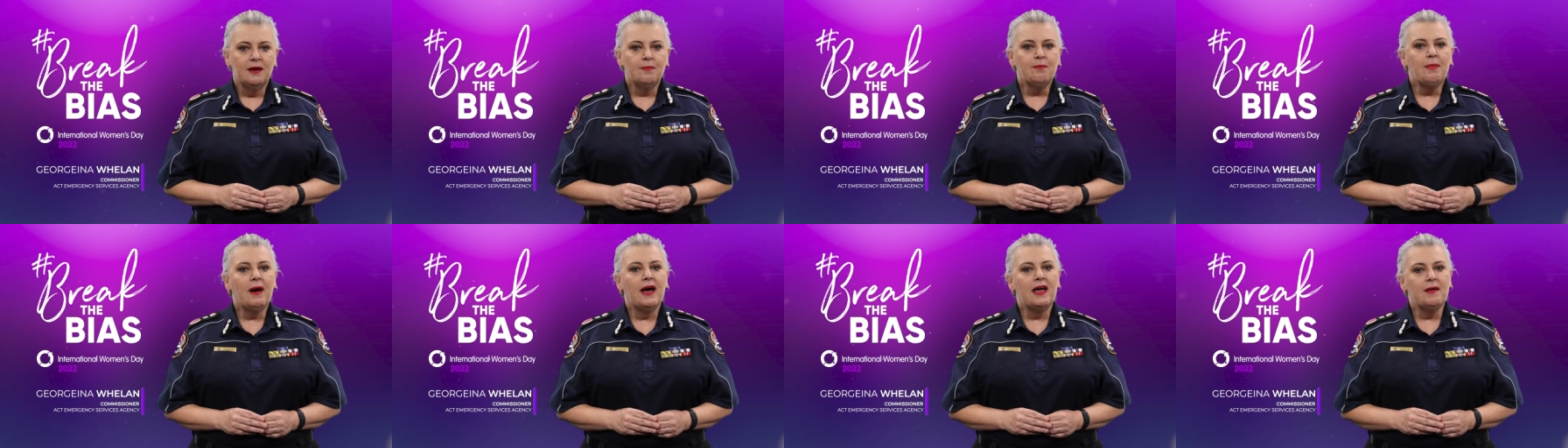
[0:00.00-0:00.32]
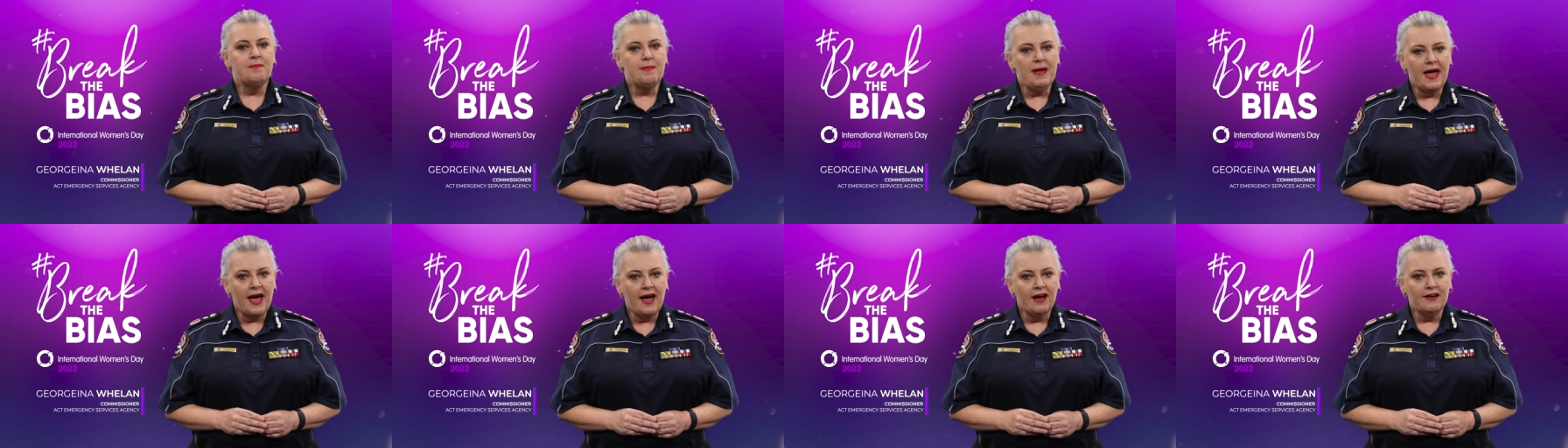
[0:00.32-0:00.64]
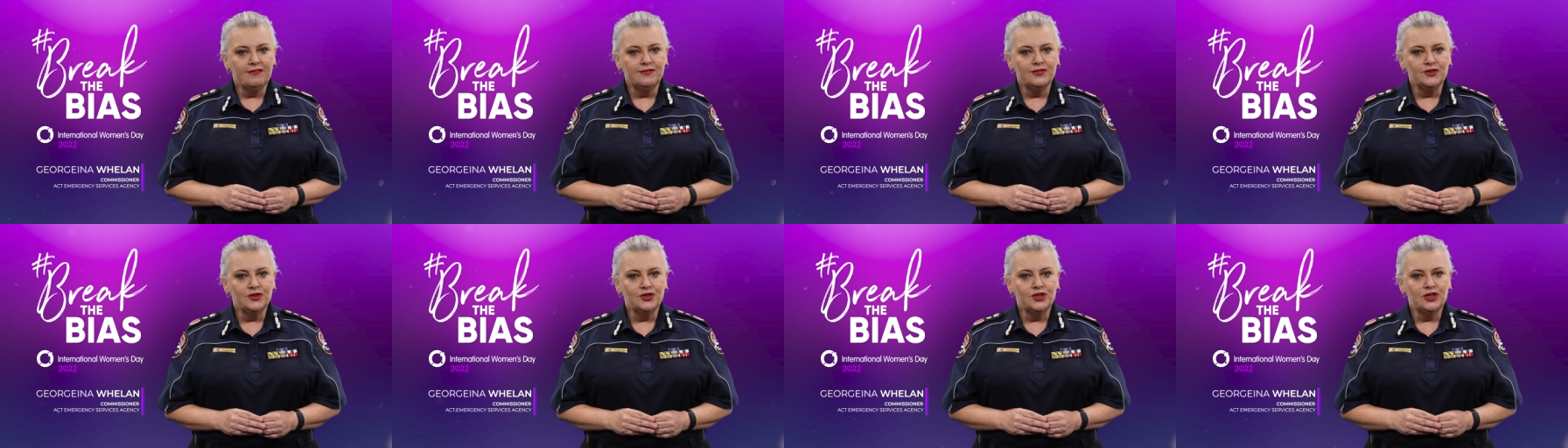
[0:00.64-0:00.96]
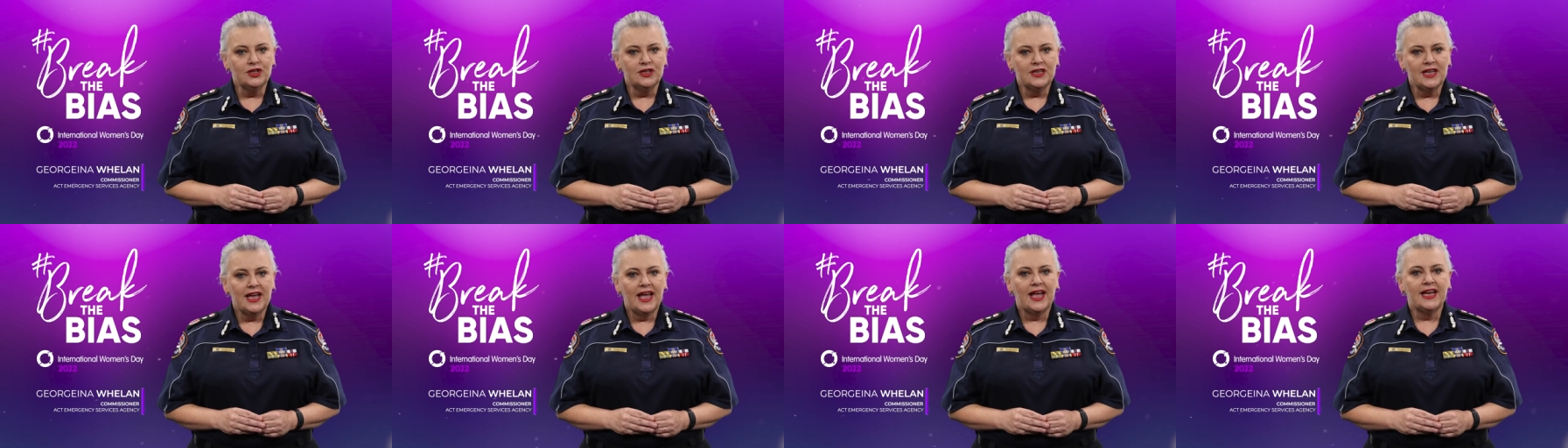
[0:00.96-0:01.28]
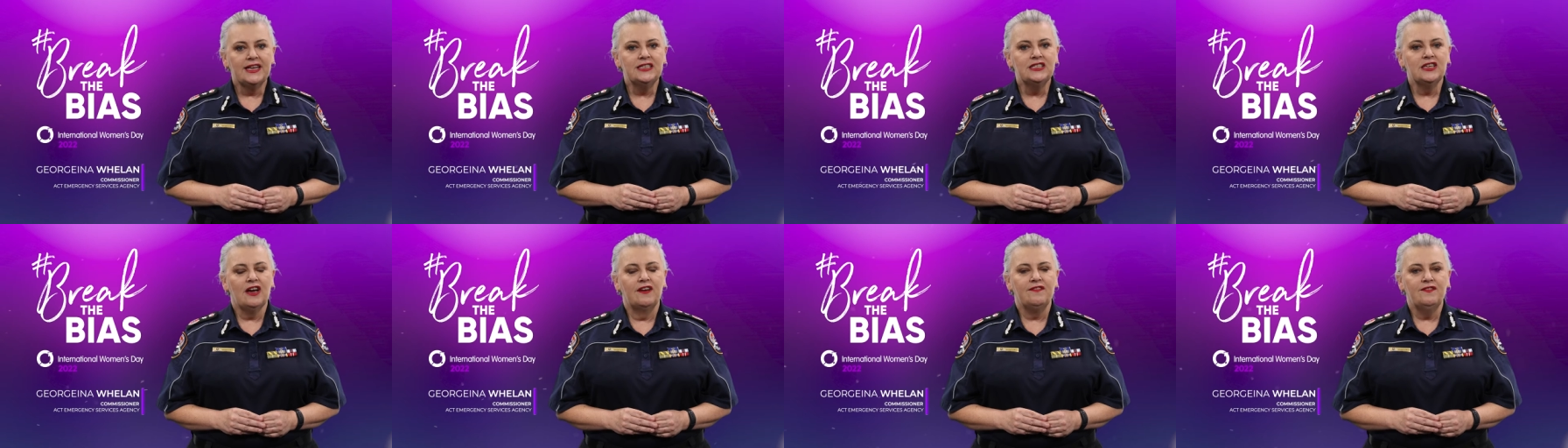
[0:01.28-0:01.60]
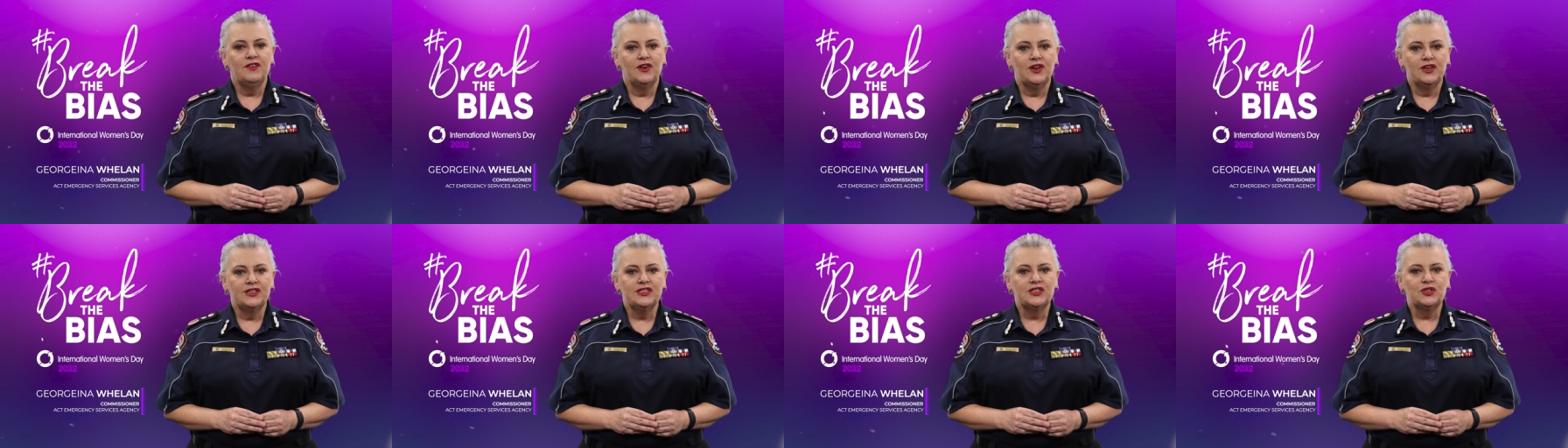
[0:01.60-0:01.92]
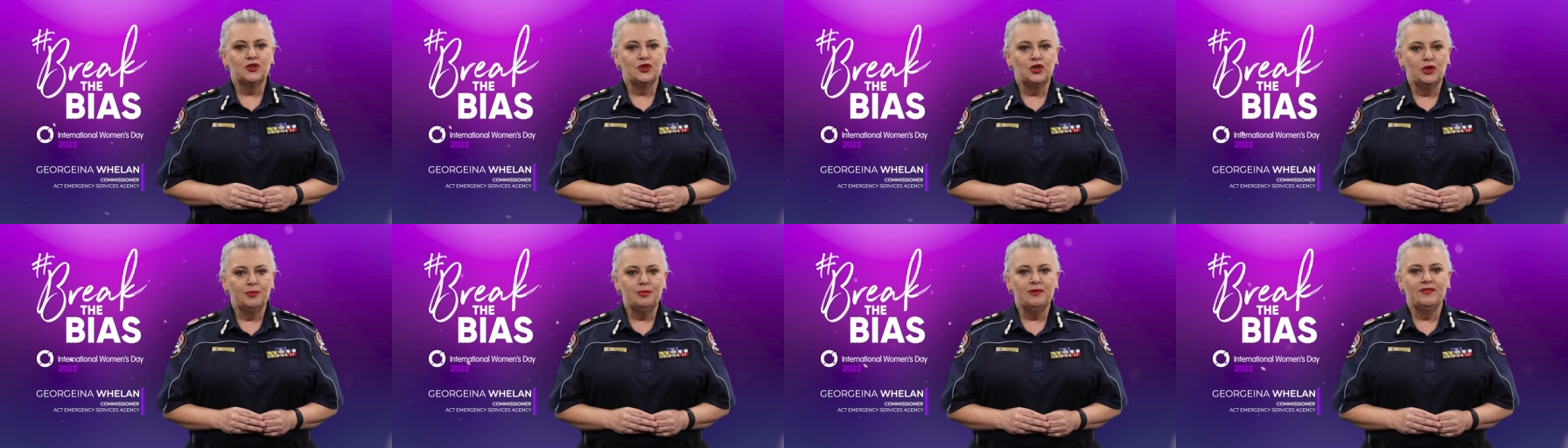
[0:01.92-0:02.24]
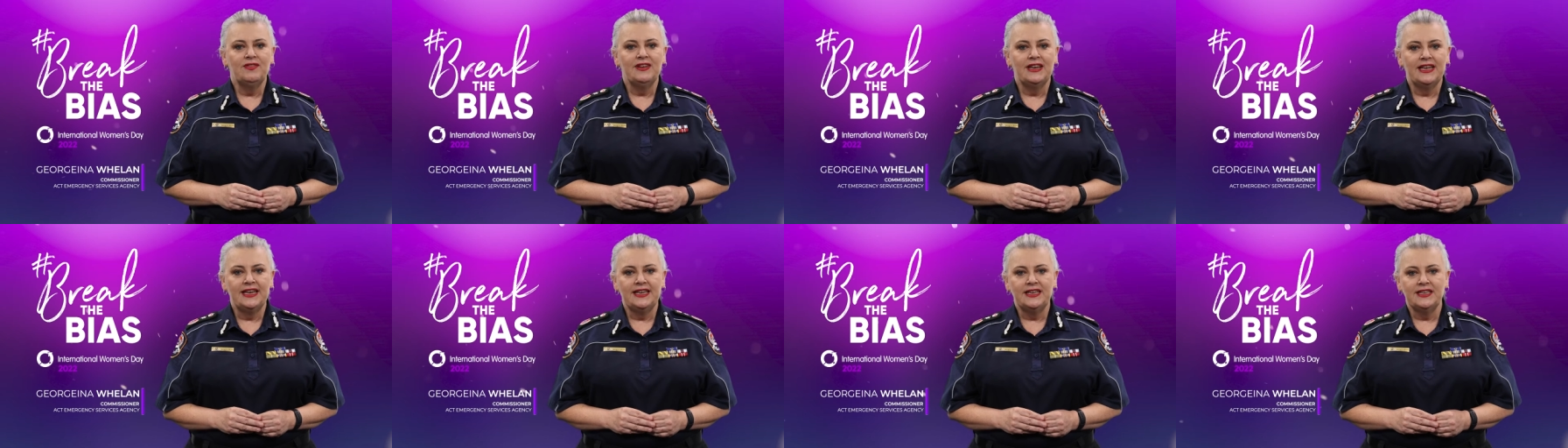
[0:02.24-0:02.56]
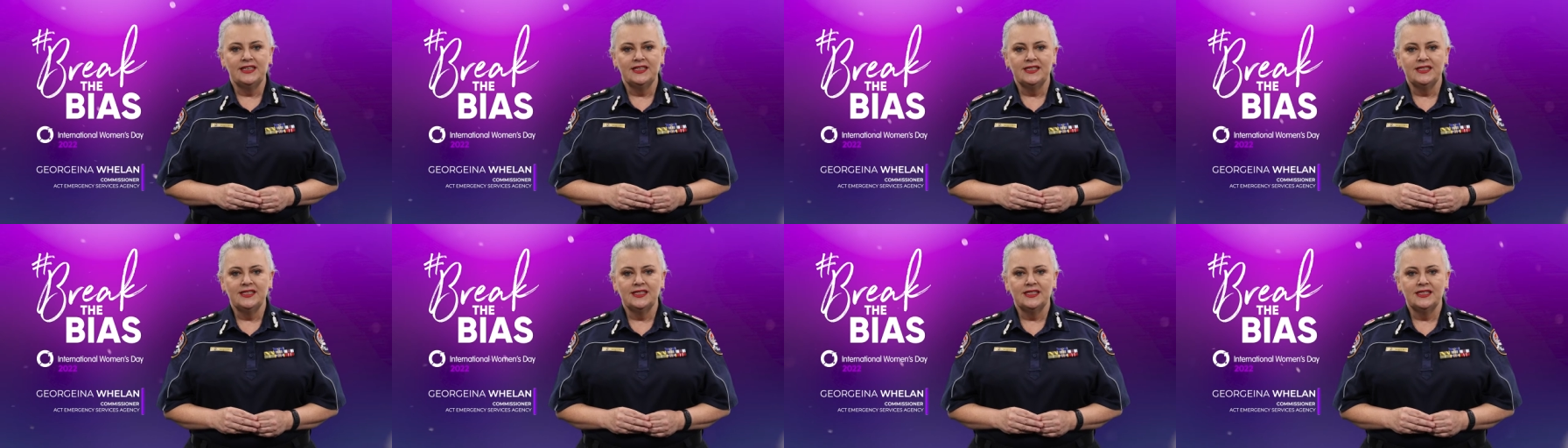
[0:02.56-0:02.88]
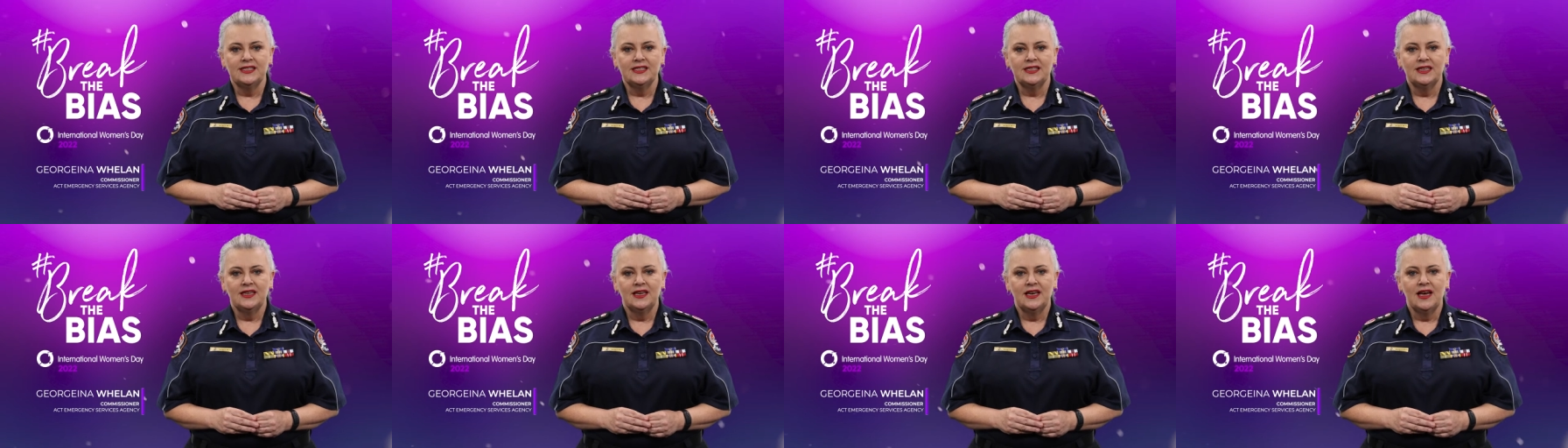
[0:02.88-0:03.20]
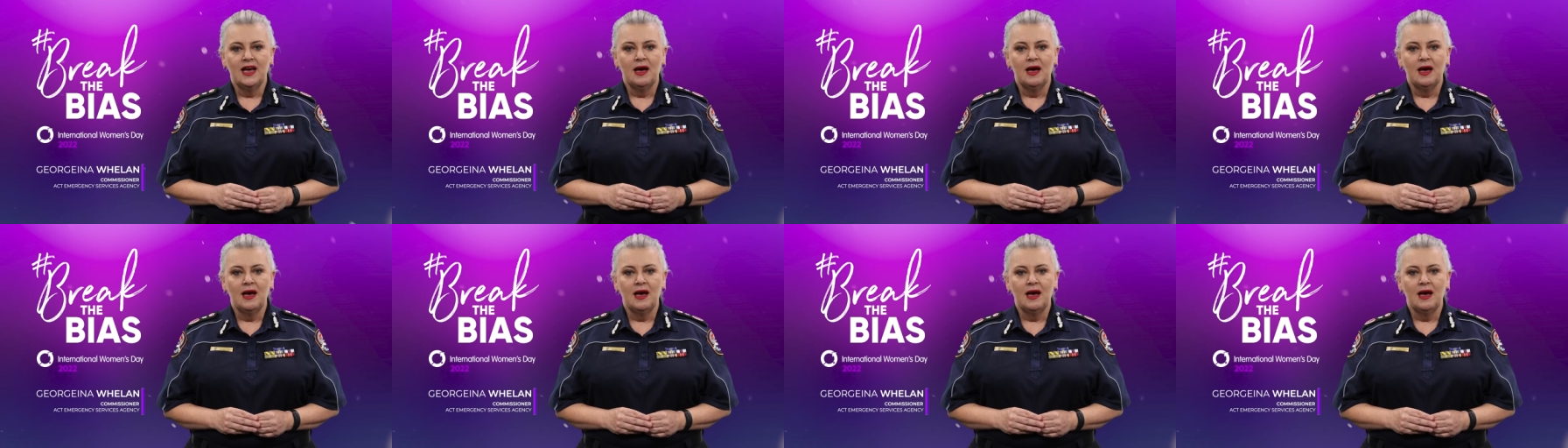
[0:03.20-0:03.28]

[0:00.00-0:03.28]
by a powerful and diverse group of leaders,